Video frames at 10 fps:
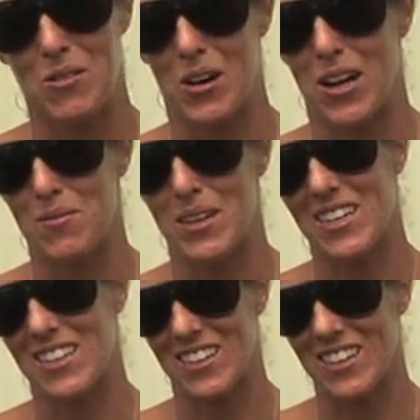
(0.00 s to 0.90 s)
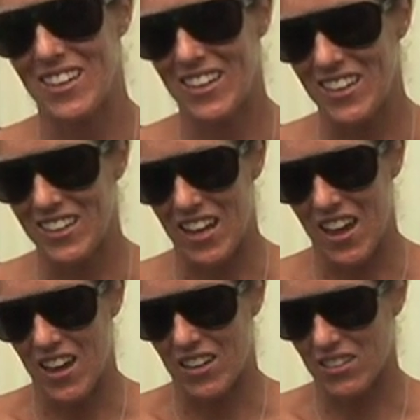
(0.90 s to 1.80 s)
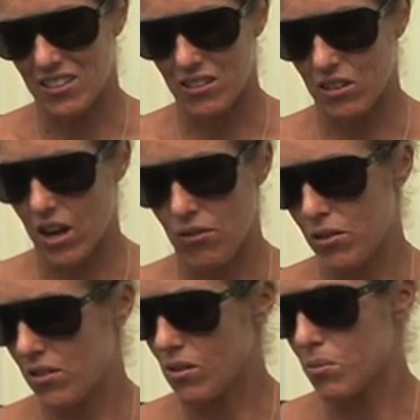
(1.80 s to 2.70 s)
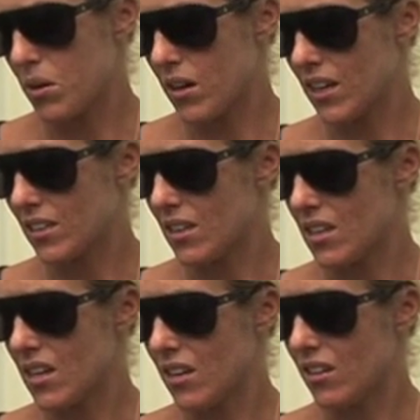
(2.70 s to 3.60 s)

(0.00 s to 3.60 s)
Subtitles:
quite a bit. And yeah, just every single product I think